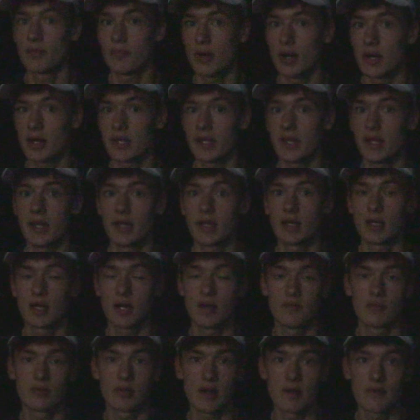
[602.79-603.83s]
park it and
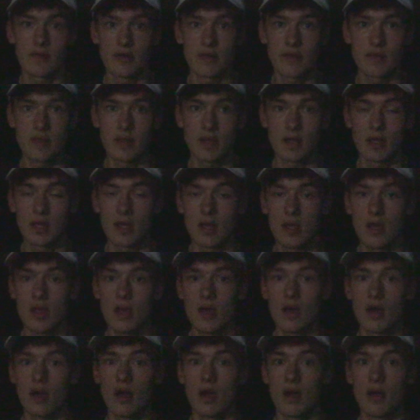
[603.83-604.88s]
cover everything.
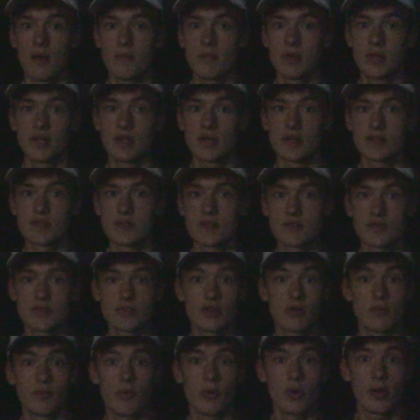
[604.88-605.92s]
Um, because there's
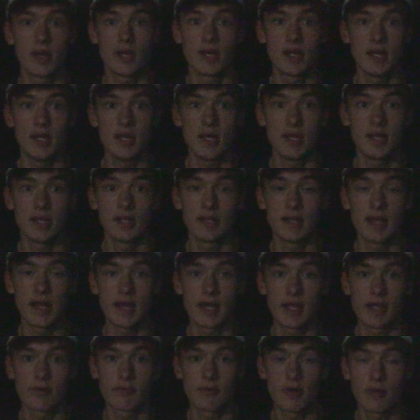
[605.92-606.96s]
no point in
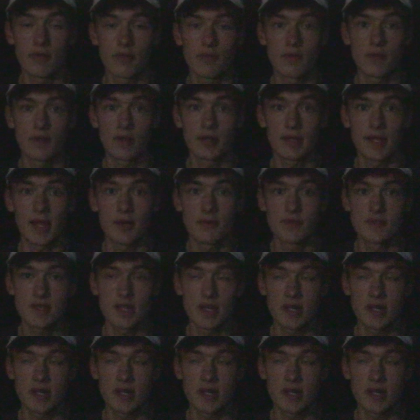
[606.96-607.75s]
letting it run through the clouds